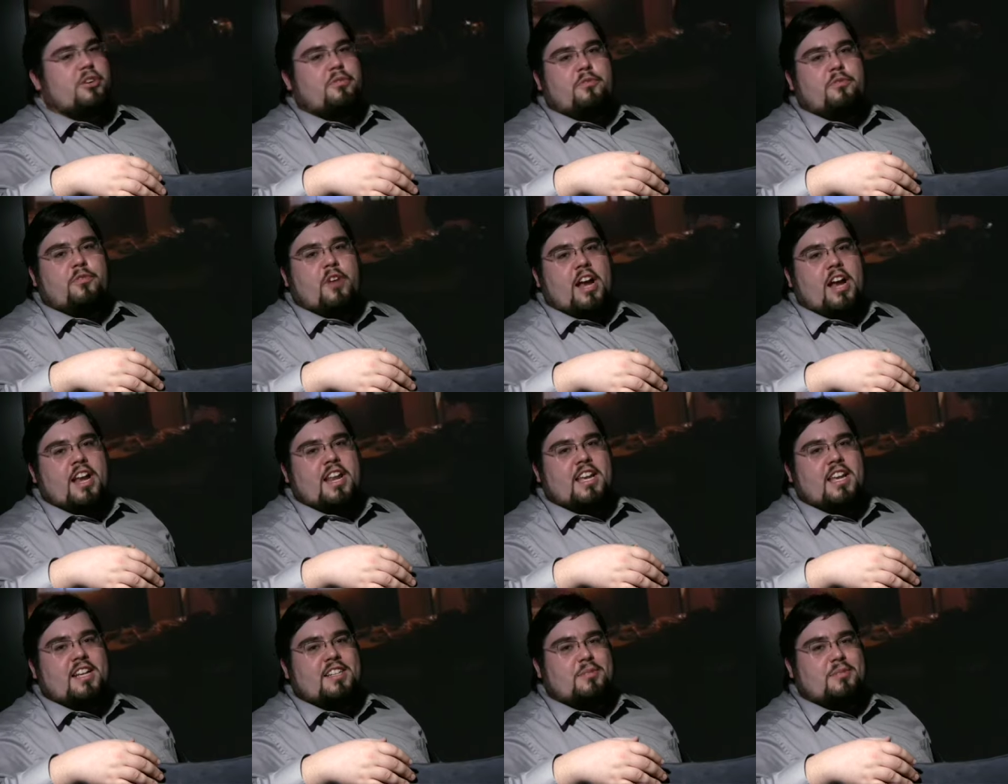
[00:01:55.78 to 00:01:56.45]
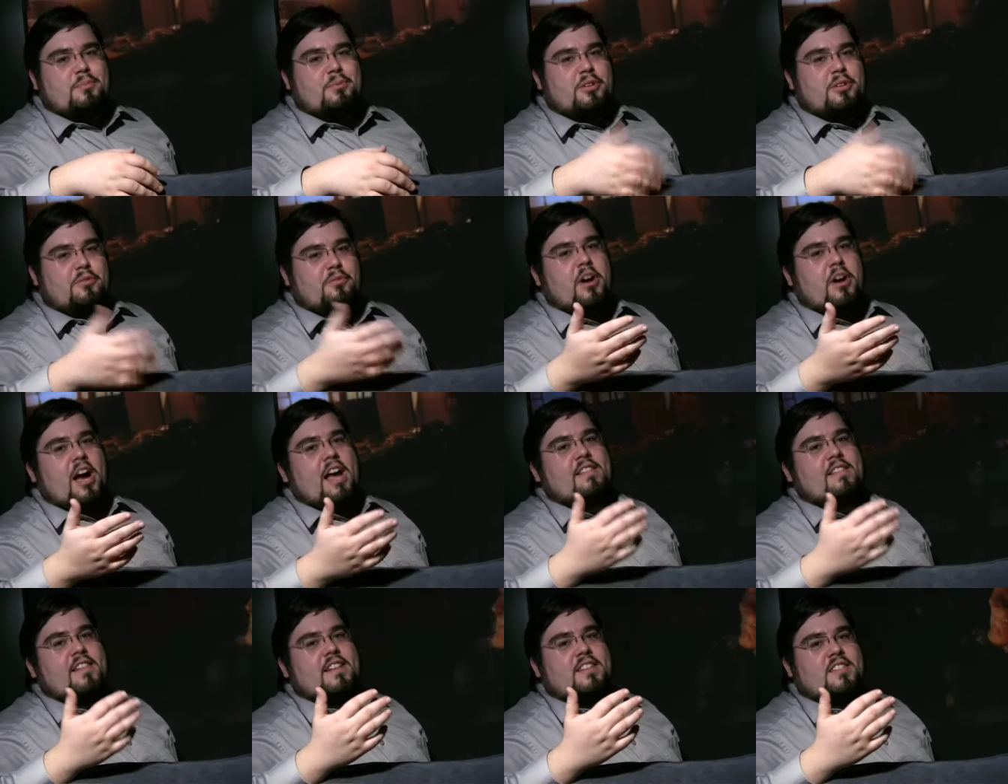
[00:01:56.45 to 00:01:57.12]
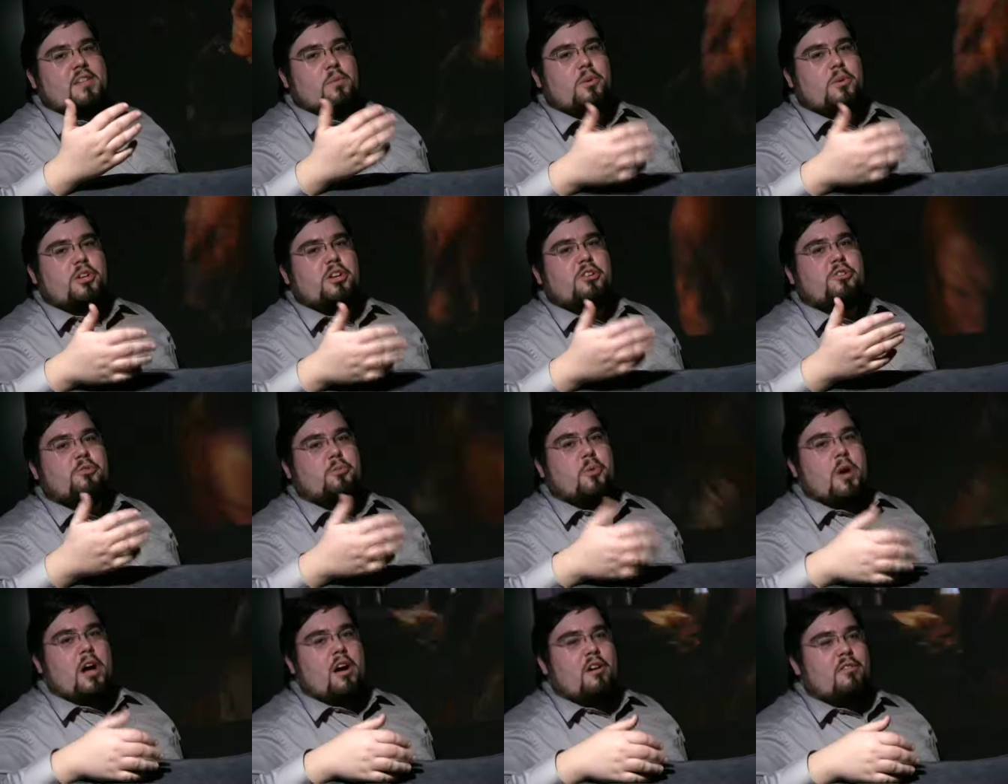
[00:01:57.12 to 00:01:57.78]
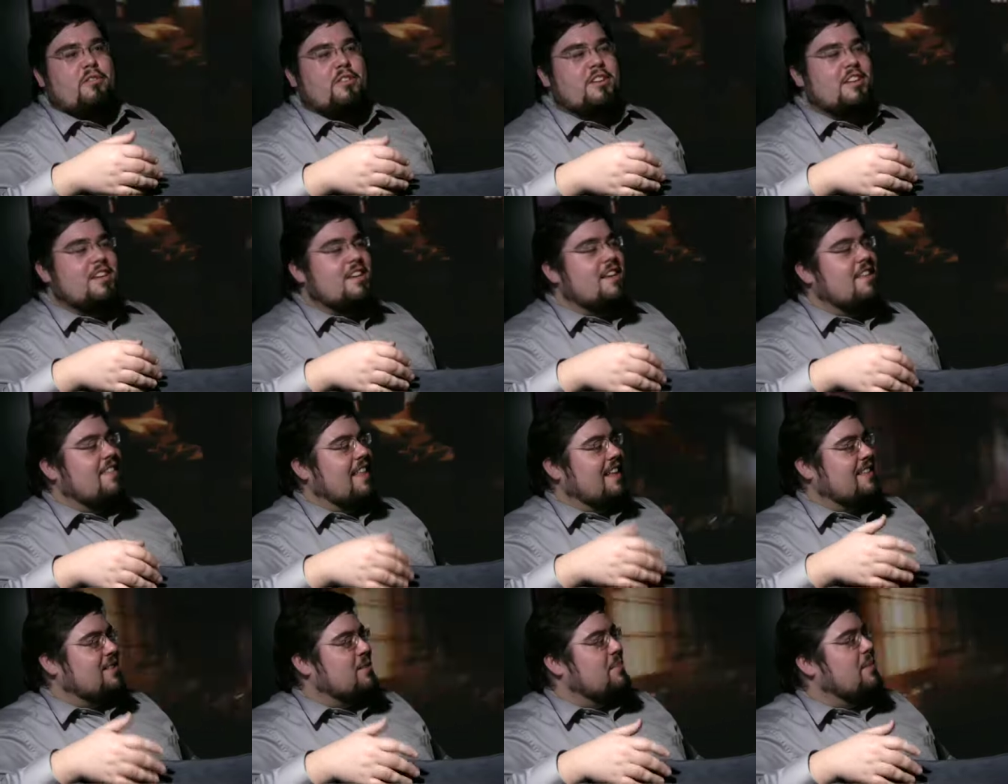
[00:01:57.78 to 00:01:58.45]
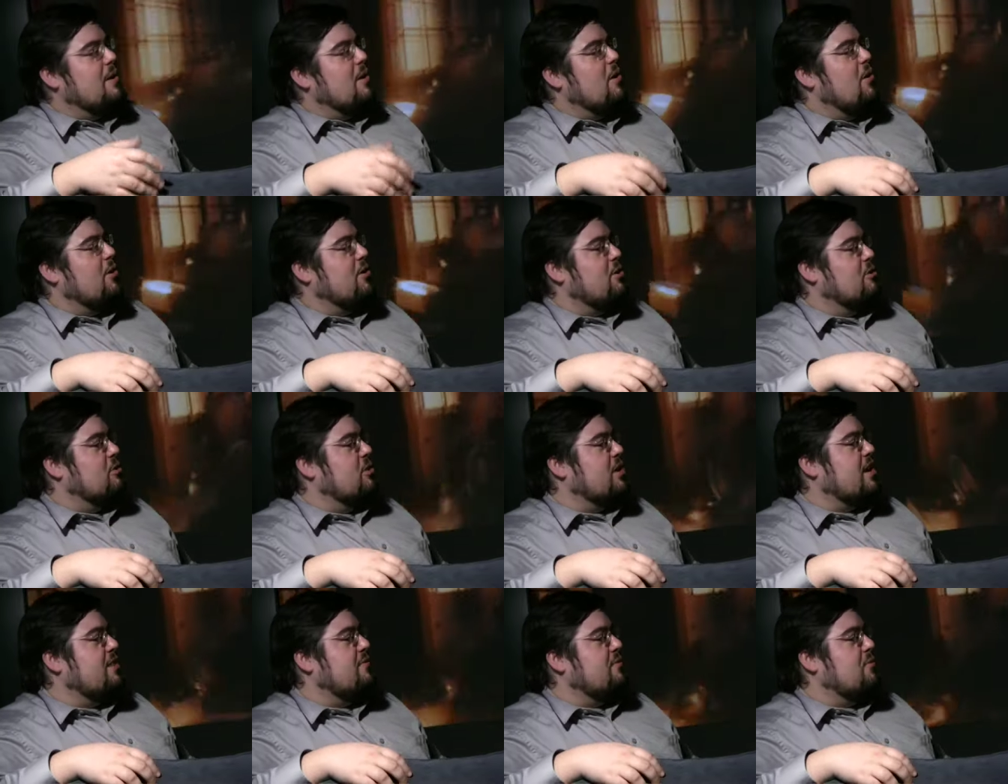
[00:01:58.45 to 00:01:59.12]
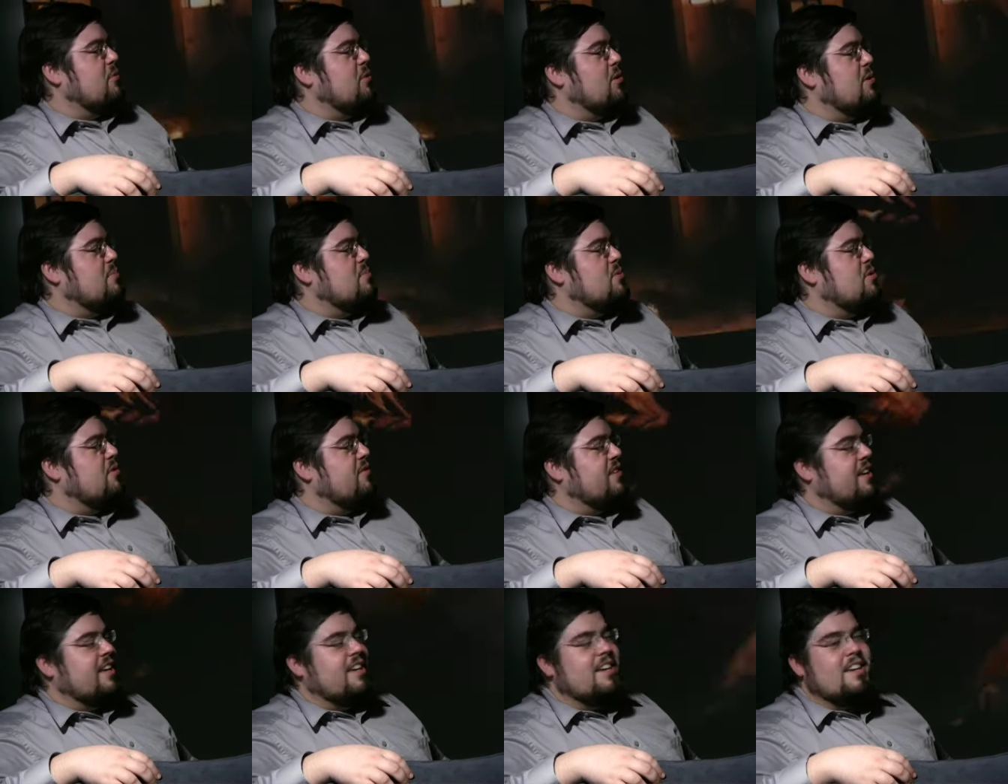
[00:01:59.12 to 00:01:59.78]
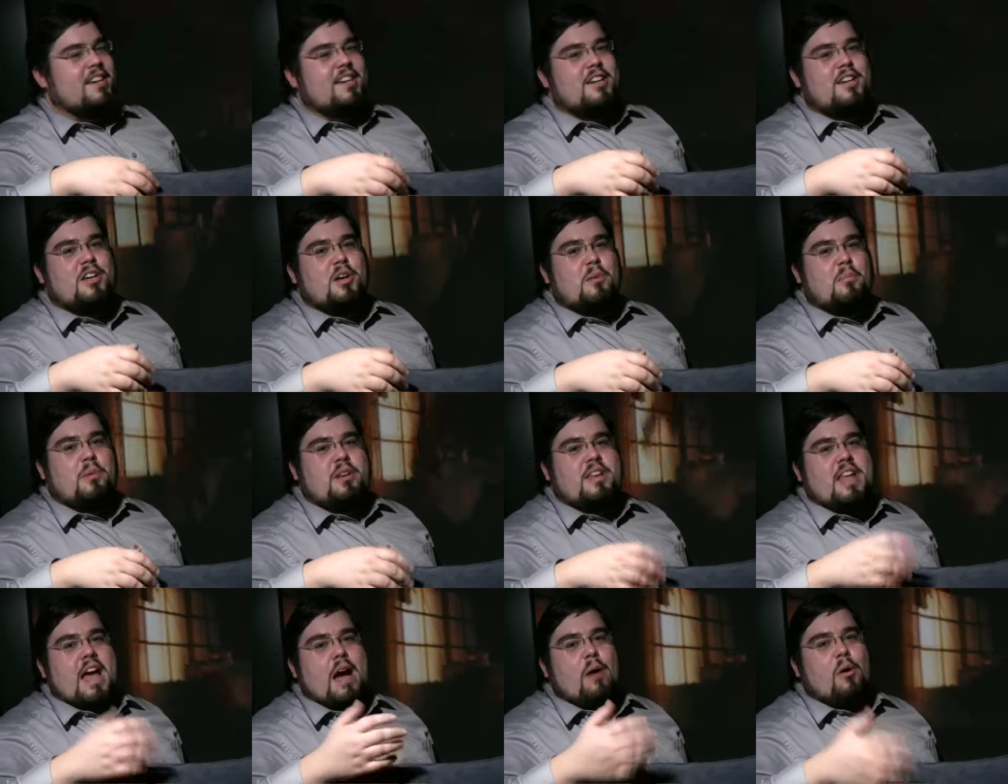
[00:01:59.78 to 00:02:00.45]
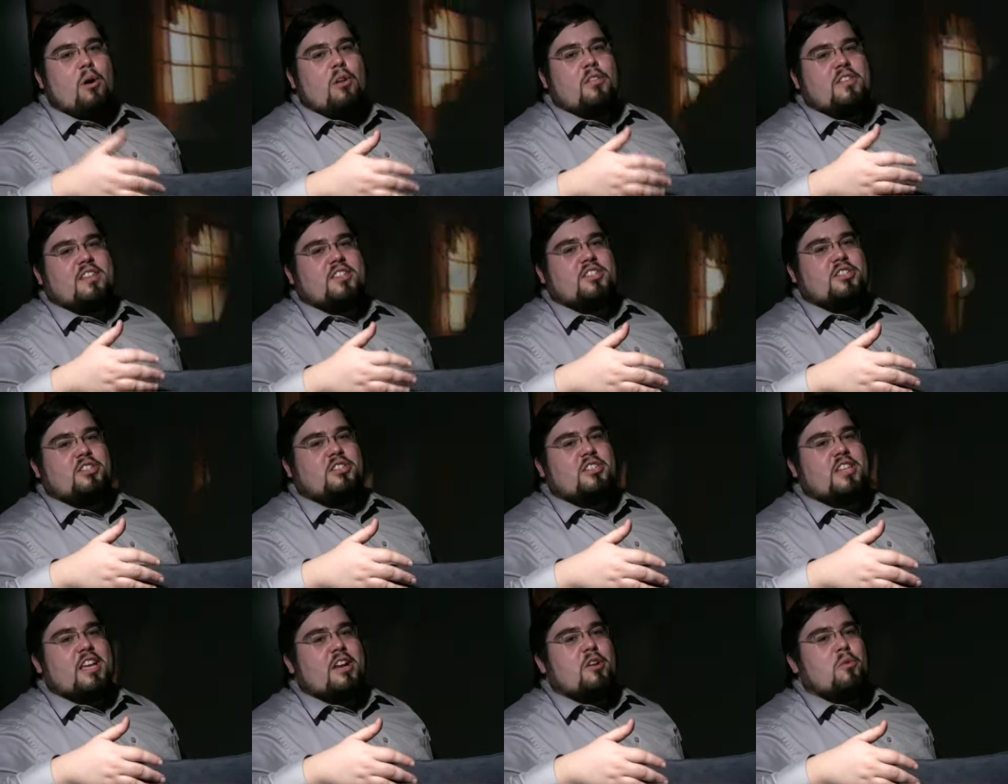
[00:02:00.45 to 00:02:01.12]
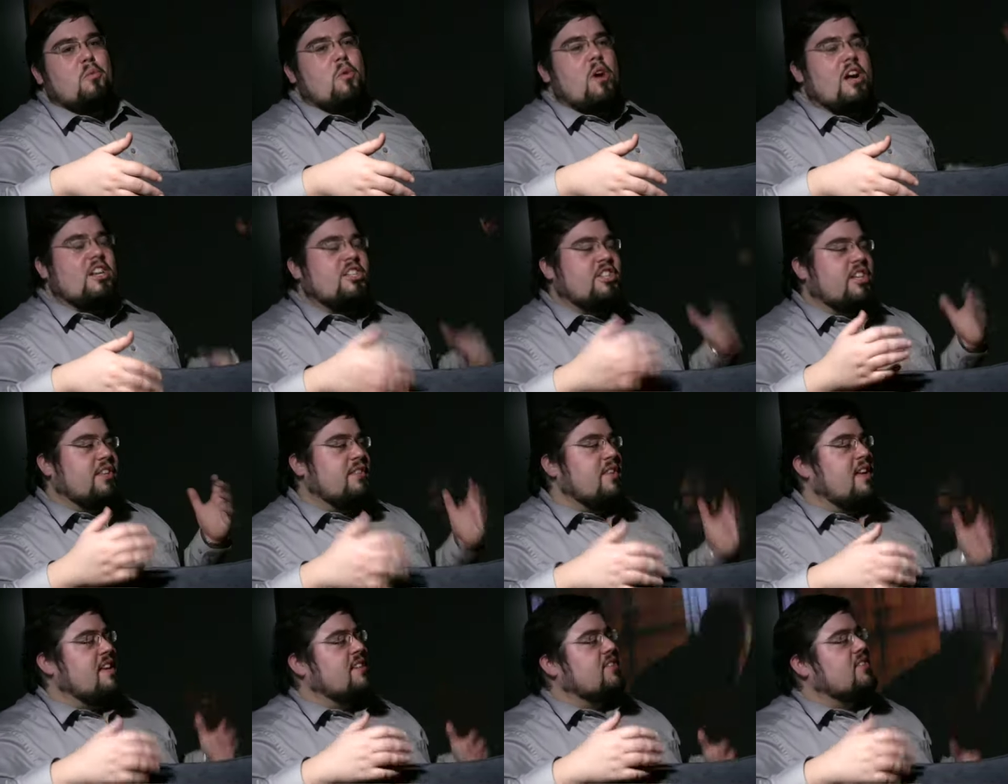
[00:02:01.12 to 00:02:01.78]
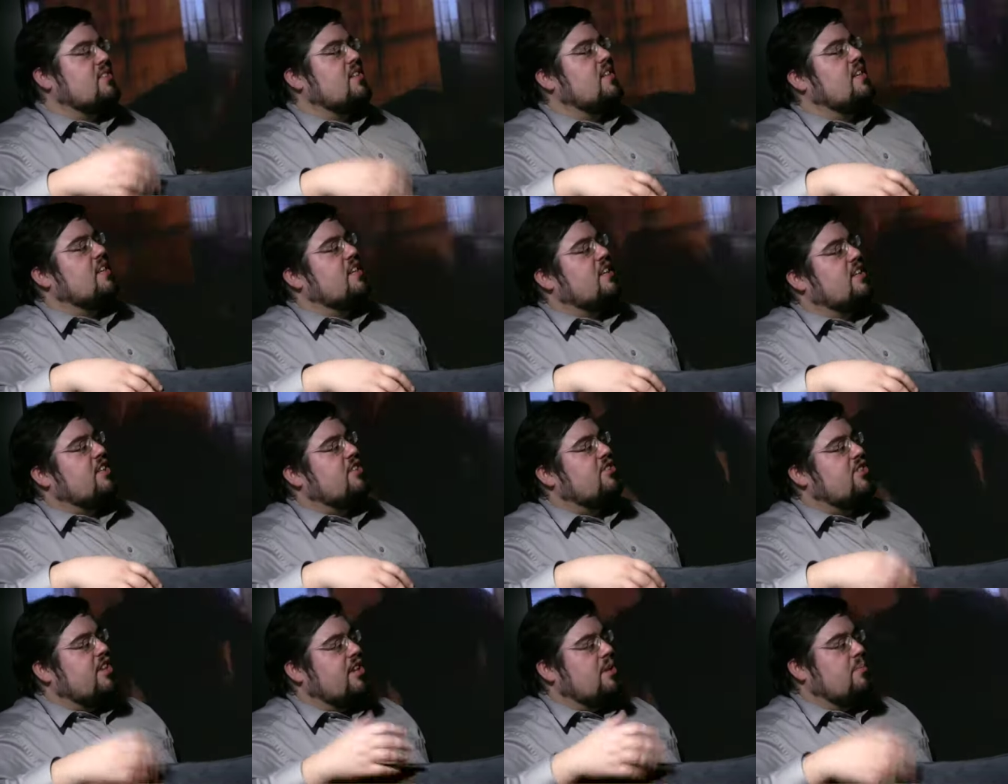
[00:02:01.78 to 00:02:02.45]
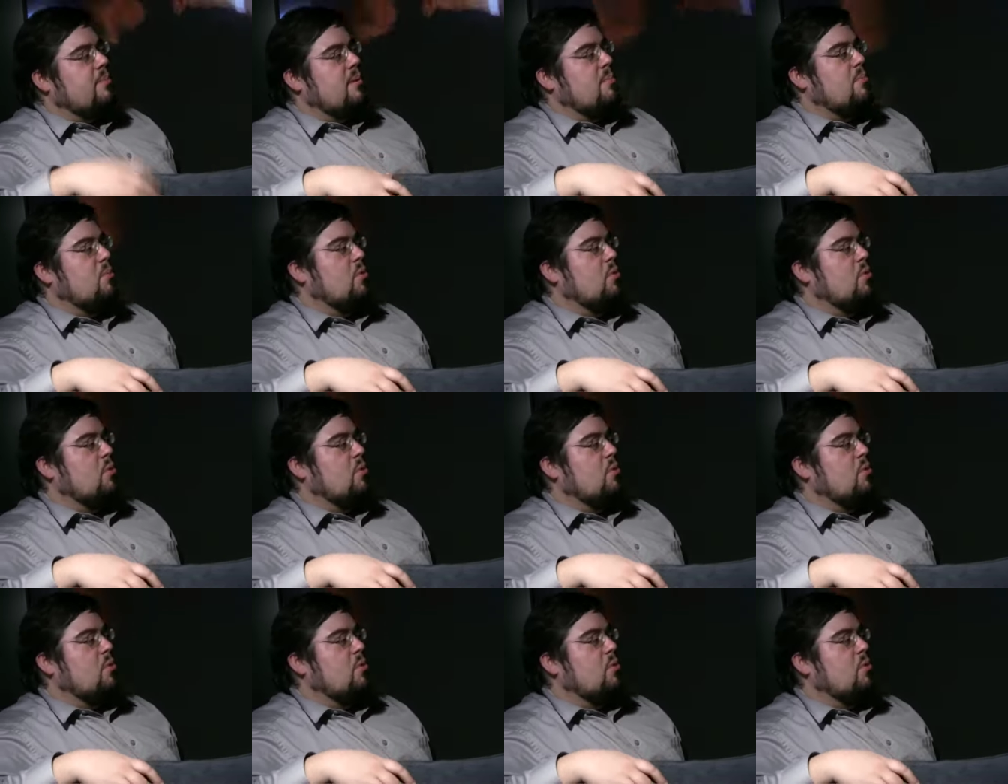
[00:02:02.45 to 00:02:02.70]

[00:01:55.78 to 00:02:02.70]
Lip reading: fighting and some good violence. And when you're 12, that's about all you're looking for in a movie. But now, all these years later, watching this, you need a bit